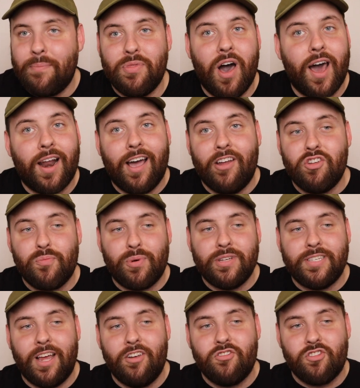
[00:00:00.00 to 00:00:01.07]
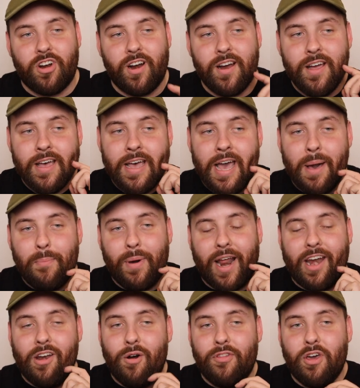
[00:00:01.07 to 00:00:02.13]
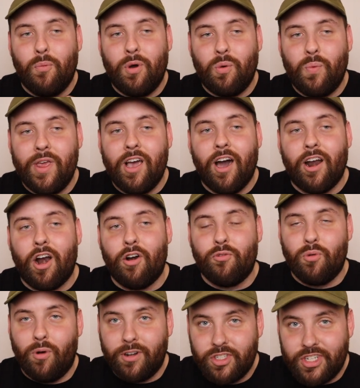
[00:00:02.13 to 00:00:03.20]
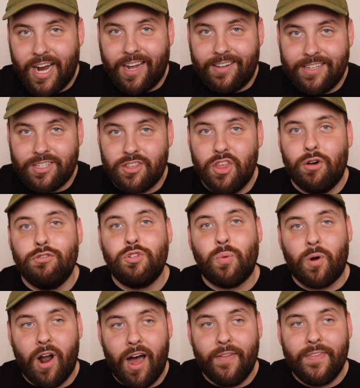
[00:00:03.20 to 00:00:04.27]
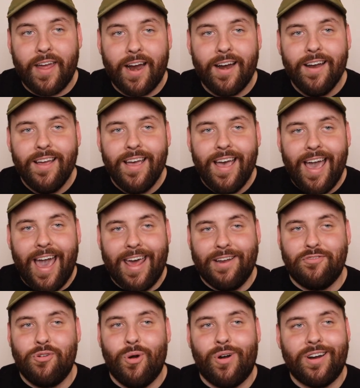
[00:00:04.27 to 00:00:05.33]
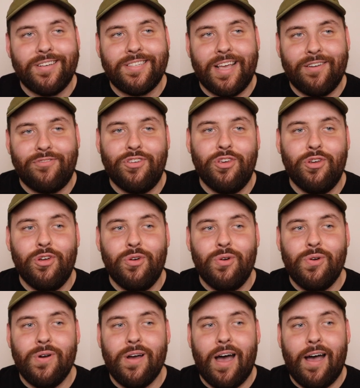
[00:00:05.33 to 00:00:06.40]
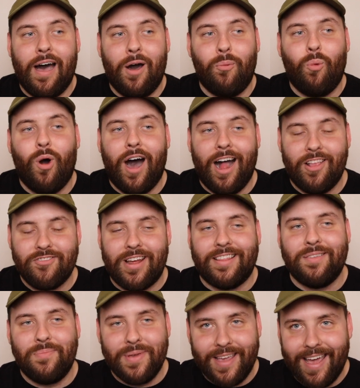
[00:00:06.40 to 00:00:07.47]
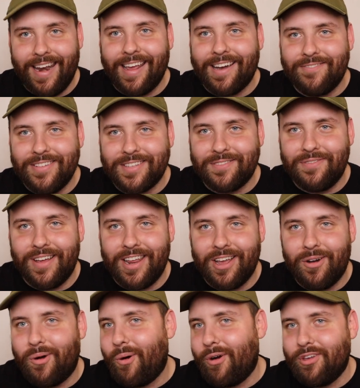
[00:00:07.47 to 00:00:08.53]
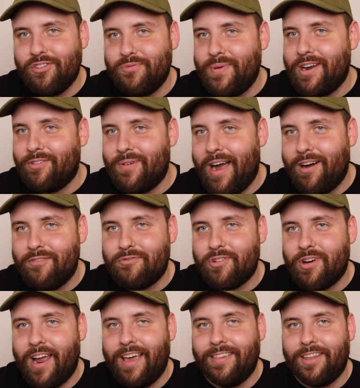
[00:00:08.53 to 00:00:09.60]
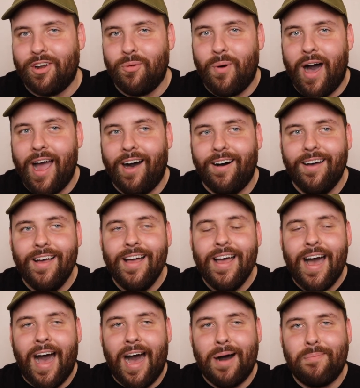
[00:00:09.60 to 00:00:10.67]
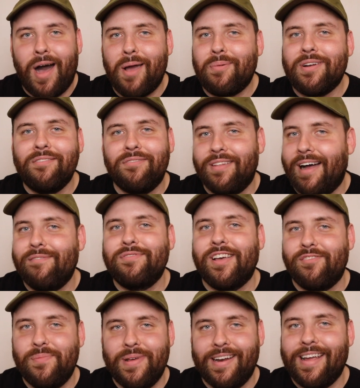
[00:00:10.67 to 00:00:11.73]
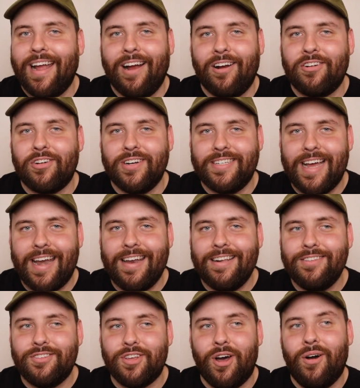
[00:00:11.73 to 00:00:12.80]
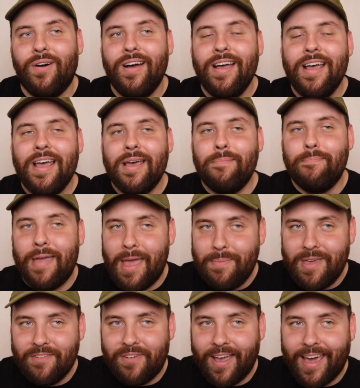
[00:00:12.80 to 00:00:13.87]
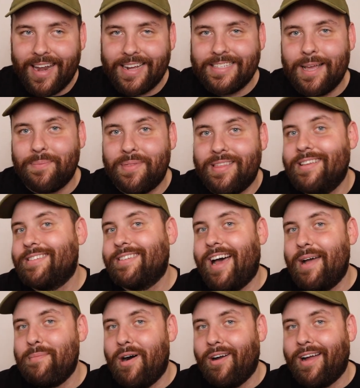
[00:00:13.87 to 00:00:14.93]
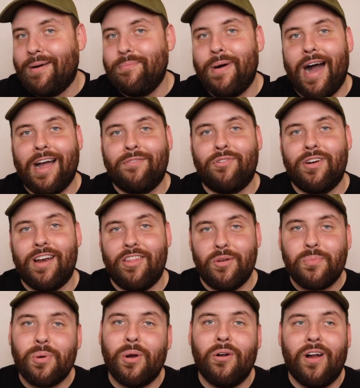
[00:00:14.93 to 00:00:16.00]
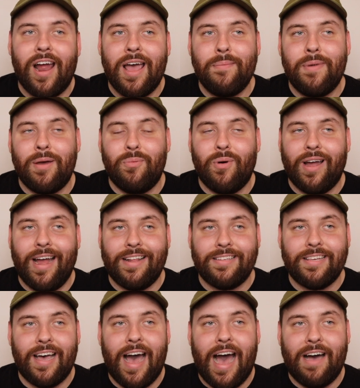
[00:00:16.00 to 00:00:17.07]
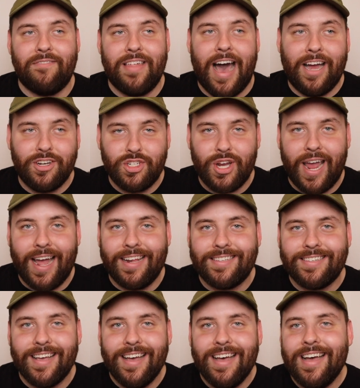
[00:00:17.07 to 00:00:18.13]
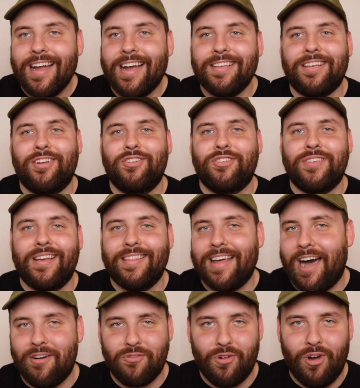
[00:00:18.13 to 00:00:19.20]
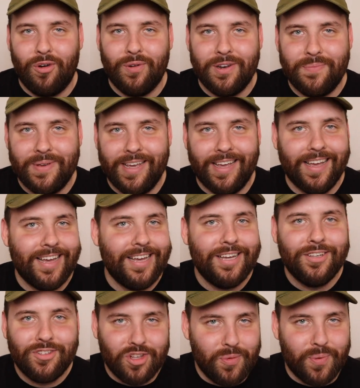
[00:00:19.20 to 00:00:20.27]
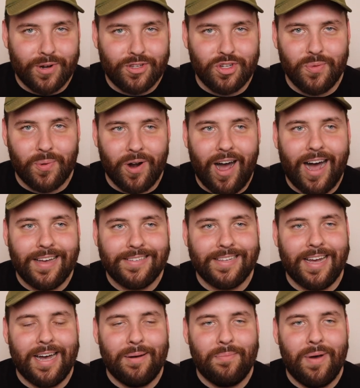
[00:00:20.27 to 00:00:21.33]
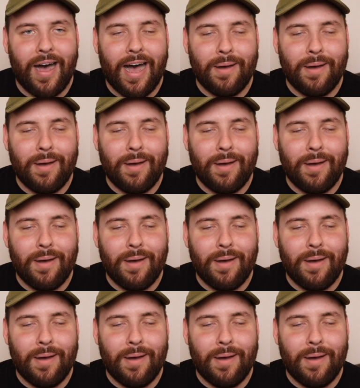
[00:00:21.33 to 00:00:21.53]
not 100% sure, but I know that when we got our role checklist, those were on there. And of course, if you watch at the beginning of this video or you've been around for a little while, I would have loved to have been a character attendant. So maybe if I get accepted this time, I'll come back for another program and we'll get to have that chance, because I just think that role would be super, super awesome.